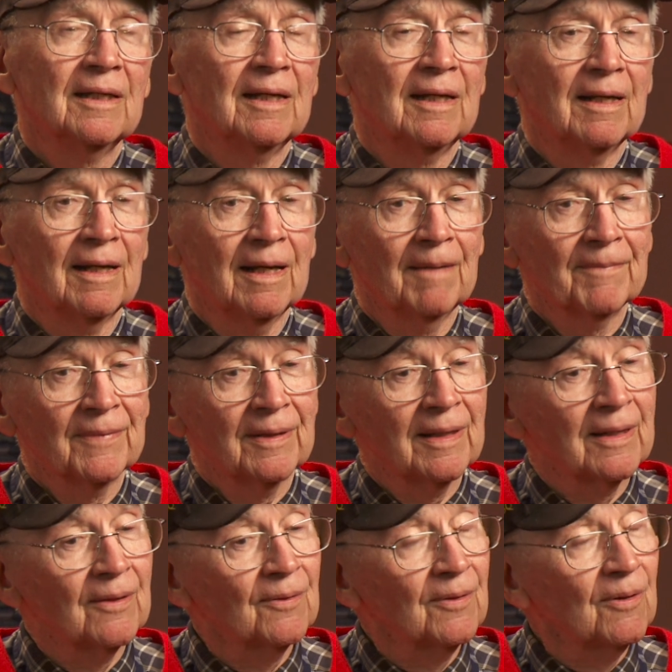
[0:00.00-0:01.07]
And I
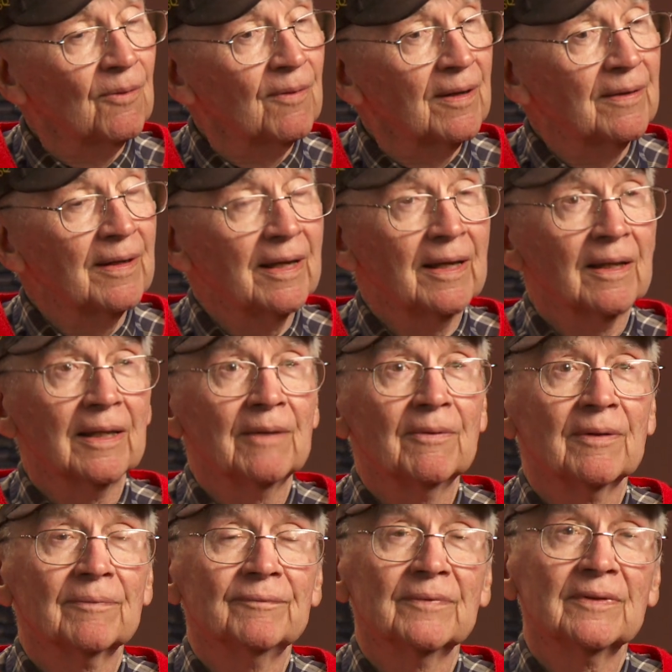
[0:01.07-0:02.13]
don't know where in the hell they
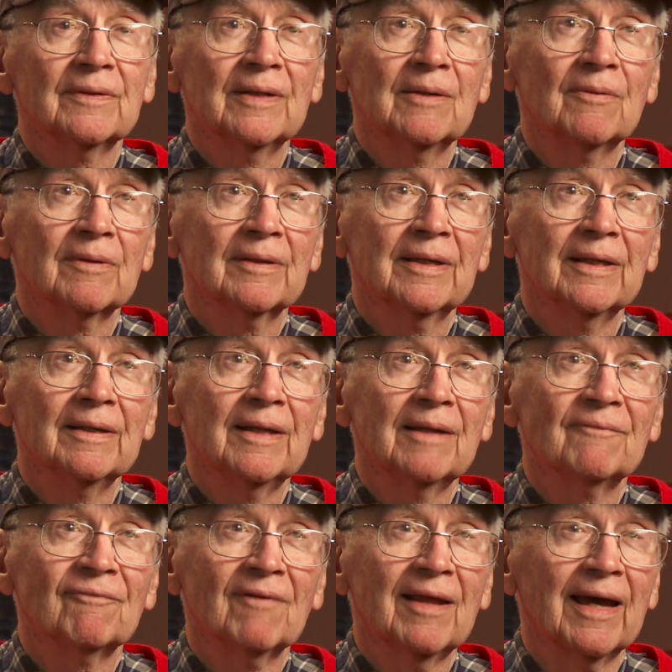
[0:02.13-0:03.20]
were getting
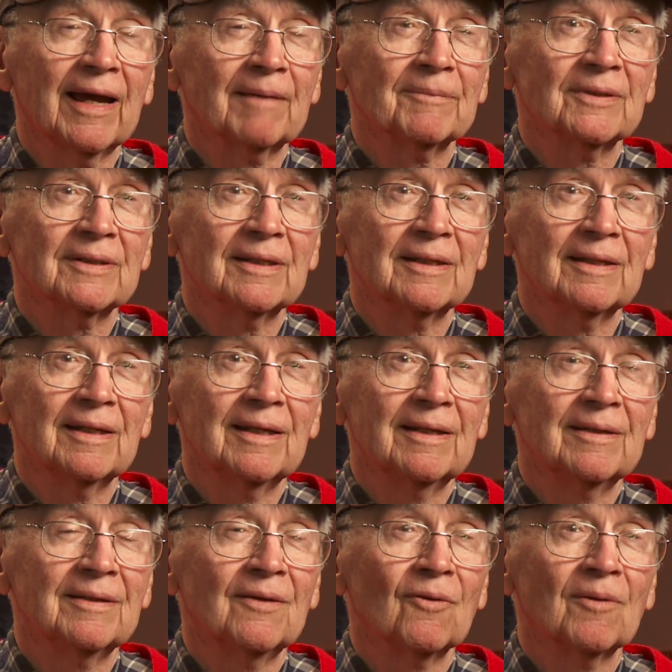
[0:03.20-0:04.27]
that flak, but
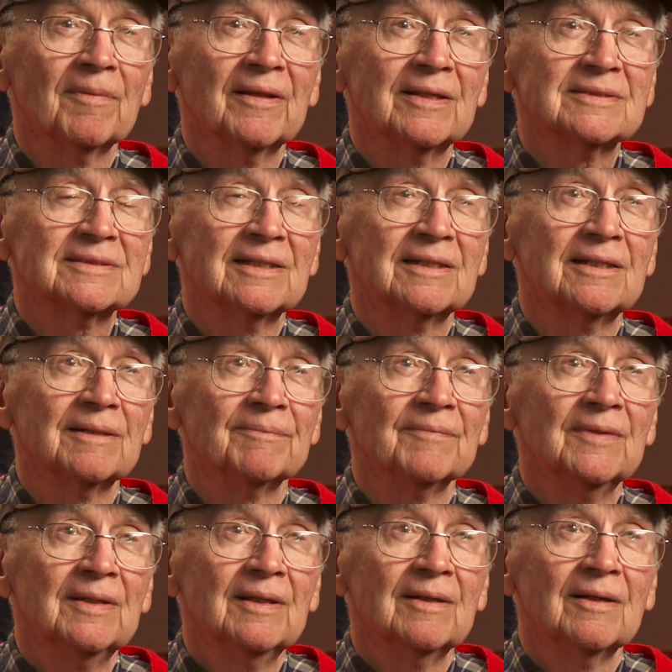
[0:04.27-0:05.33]
and normally they send up
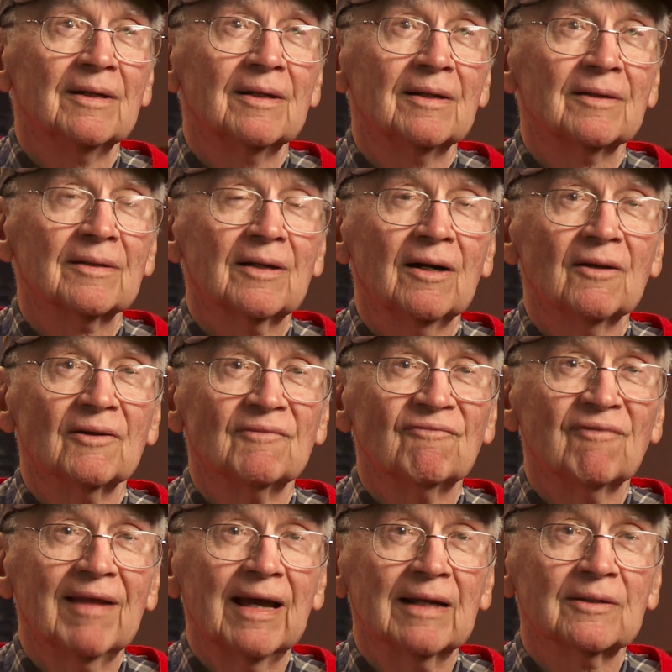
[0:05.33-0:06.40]
colored
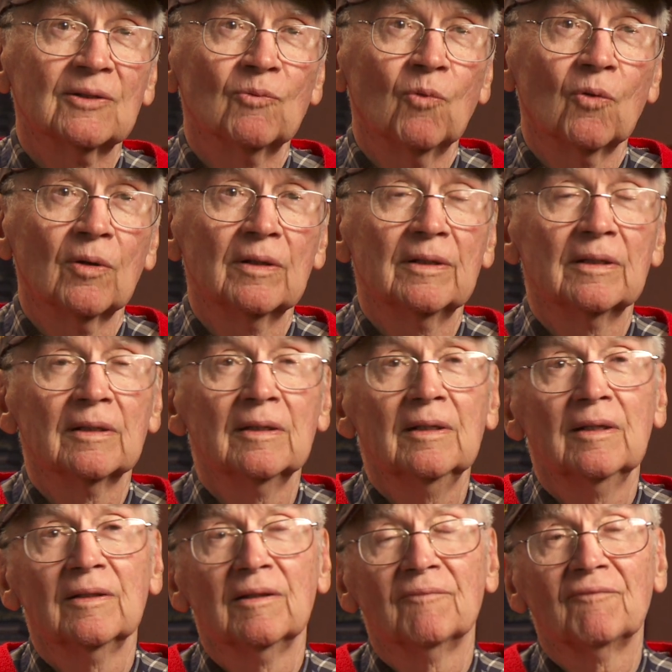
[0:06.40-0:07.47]
flak to warn
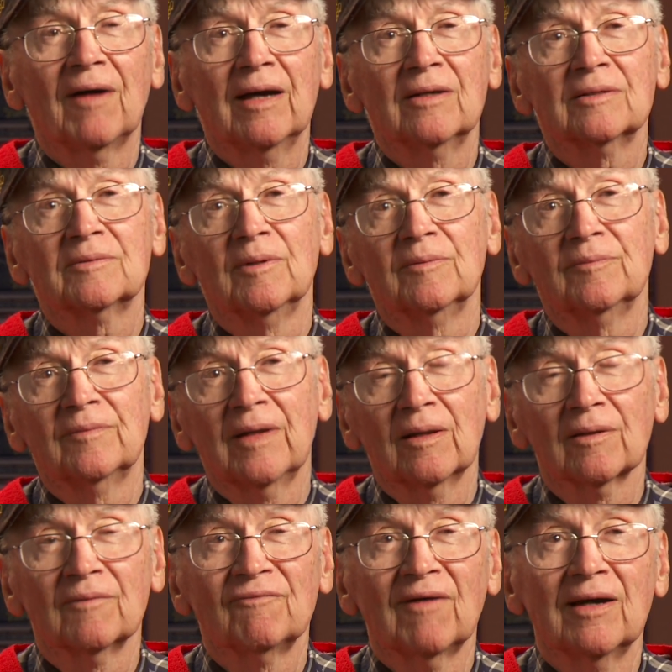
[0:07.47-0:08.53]
the fighters, to
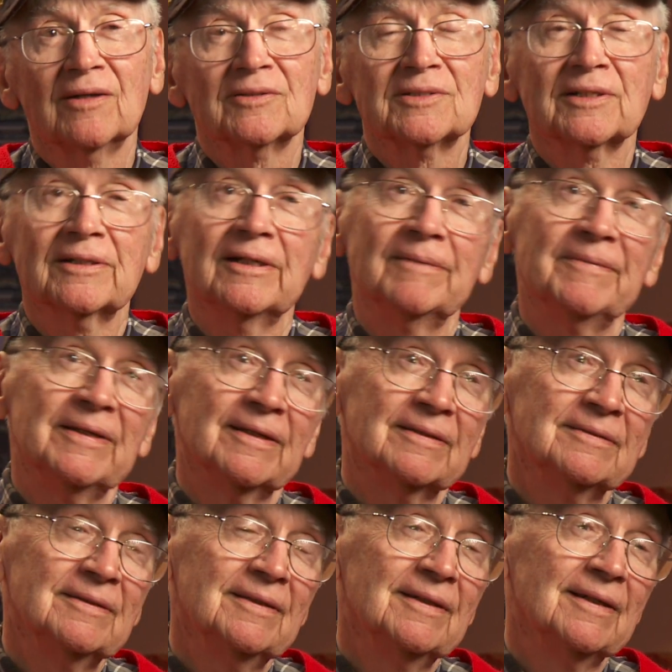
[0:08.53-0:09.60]
tell the fighters to come in
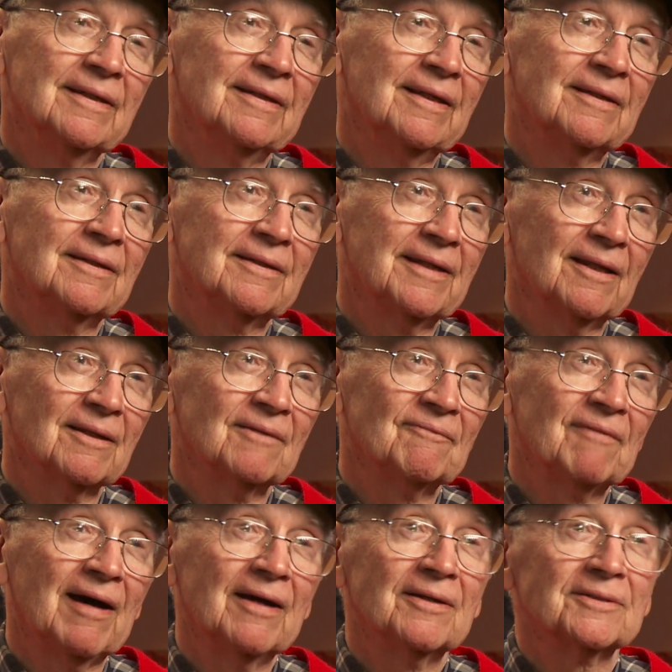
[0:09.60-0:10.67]
and then to tell the
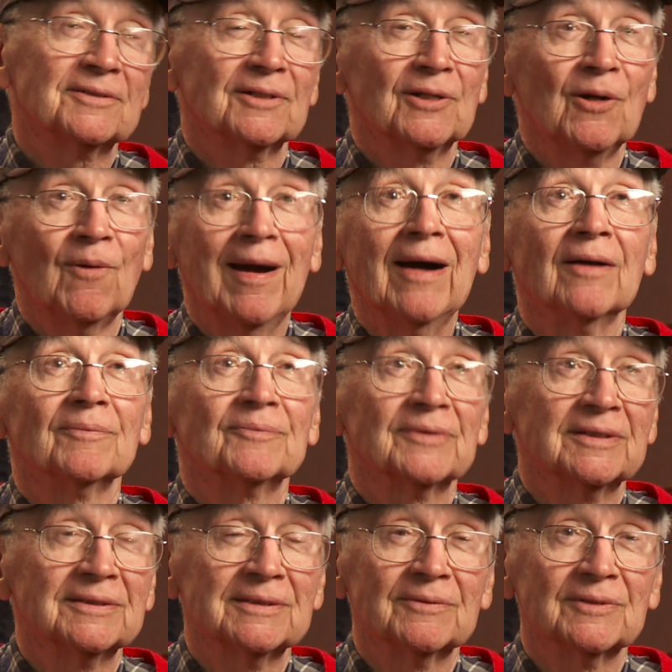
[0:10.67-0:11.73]
fighters to go out
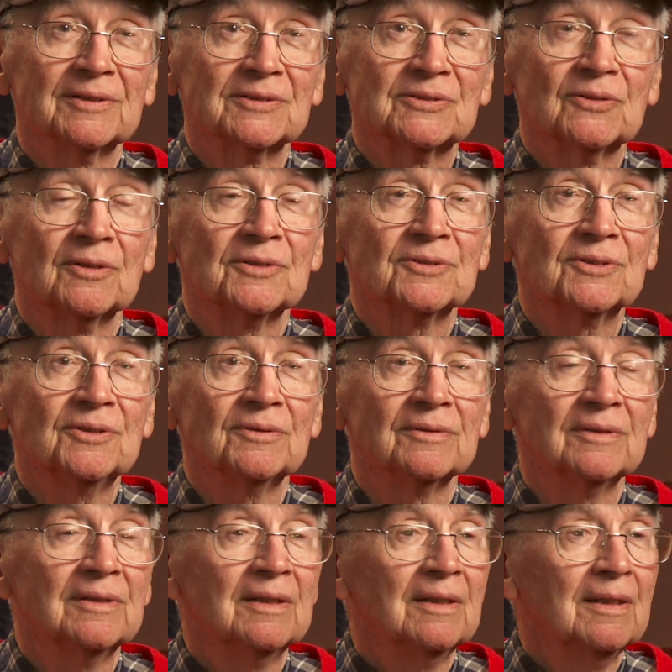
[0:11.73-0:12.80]
because they were going to start
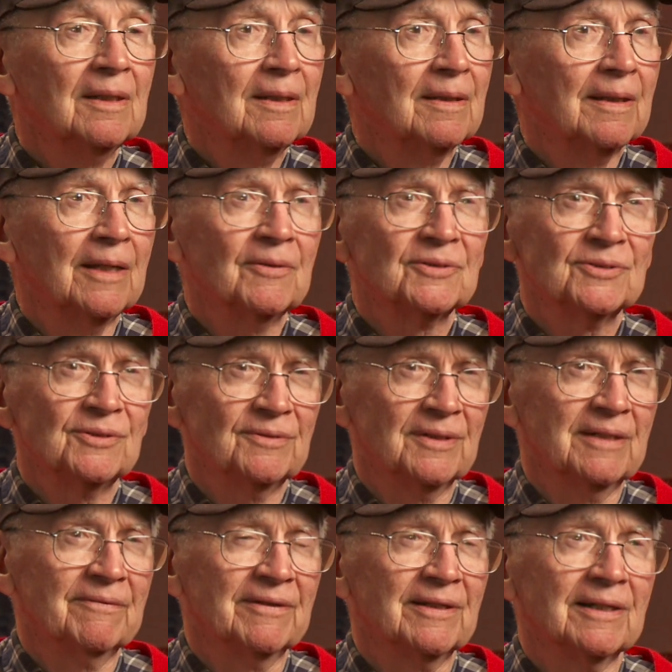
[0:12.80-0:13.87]
shooting. They were shooting
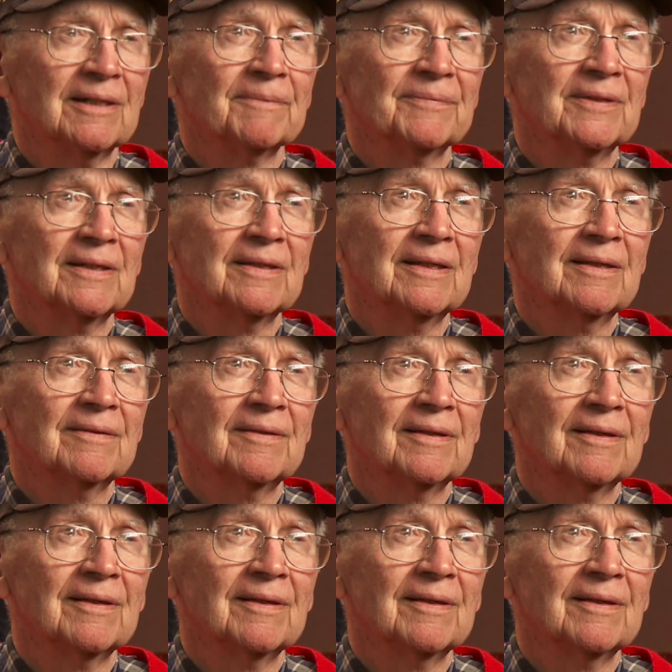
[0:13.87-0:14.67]
everything up there.